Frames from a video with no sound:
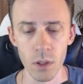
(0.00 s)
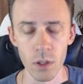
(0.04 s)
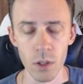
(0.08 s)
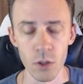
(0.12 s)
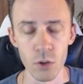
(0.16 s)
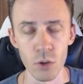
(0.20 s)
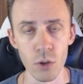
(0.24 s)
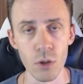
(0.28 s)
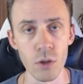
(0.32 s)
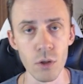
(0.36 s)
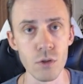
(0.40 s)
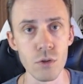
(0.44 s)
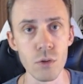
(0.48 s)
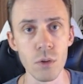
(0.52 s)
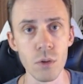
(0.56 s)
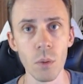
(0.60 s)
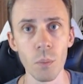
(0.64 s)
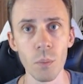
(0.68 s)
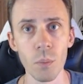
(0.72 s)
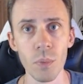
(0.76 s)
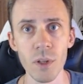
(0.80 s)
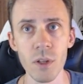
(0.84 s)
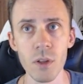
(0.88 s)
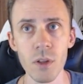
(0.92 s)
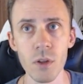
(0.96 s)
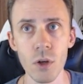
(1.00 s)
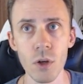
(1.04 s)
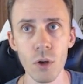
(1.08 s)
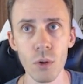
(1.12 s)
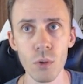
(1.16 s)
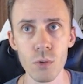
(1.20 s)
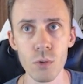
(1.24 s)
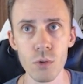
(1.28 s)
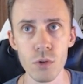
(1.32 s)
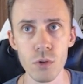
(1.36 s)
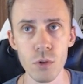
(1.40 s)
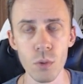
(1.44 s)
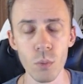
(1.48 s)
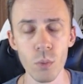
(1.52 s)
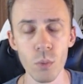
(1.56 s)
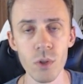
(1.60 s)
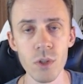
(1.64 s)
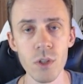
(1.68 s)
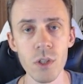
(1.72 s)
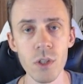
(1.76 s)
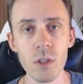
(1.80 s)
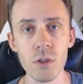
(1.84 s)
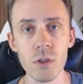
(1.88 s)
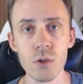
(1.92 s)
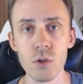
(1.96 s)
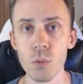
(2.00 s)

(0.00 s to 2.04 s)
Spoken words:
In order to complete those, you would need